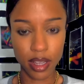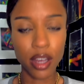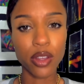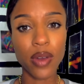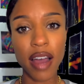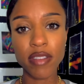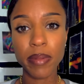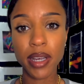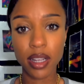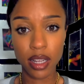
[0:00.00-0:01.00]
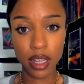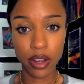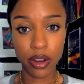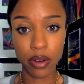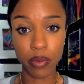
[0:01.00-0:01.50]
you have to be
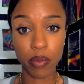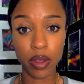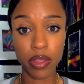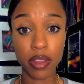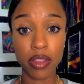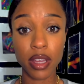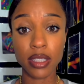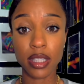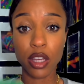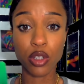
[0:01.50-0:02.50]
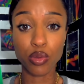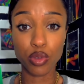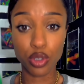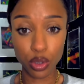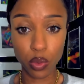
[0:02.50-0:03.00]
clear with the things that you
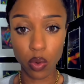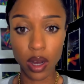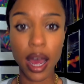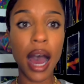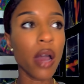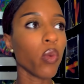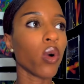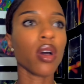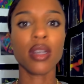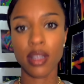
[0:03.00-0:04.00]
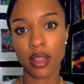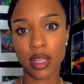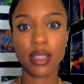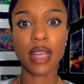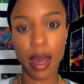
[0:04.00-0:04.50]
do want. I want good
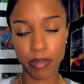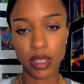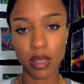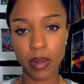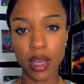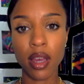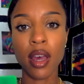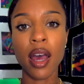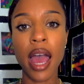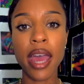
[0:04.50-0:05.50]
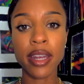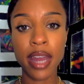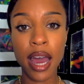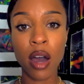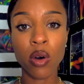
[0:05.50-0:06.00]
things to happen to me. And
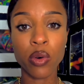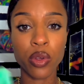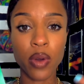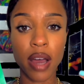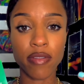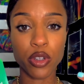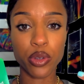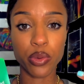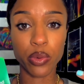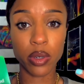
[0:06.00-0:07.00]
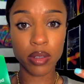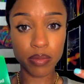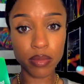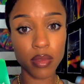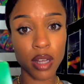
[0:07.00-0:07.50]
now you have to
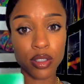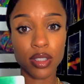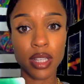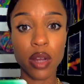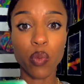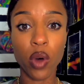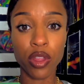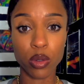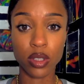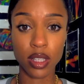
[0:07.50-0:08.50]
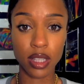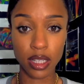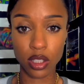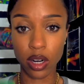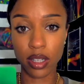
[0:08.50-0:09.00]
understand what those good
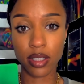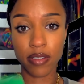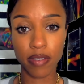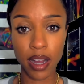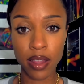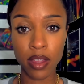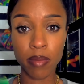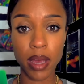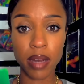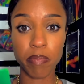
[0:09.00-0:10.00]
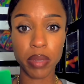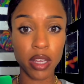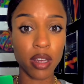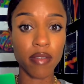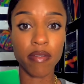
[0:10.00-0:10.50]
things are, define them, and
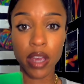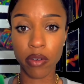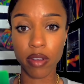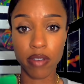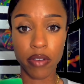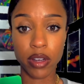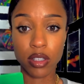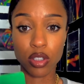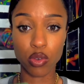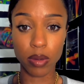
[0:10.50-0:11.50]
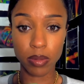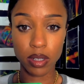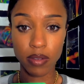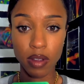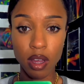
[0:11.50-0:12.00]
be very, very
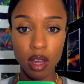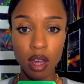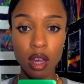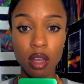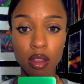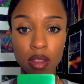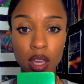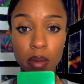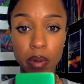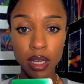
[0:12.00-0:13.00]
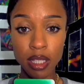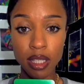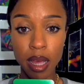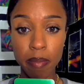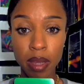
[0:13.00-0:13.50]
descriptive. The abundance
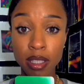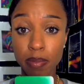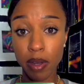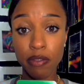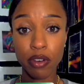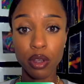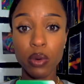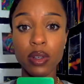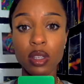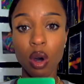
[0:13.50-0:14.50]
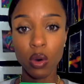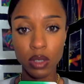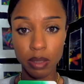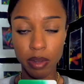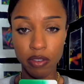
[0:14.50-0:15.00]
that is meant for you is
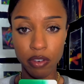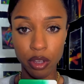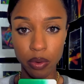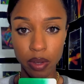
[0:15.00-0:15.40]
always meant for you,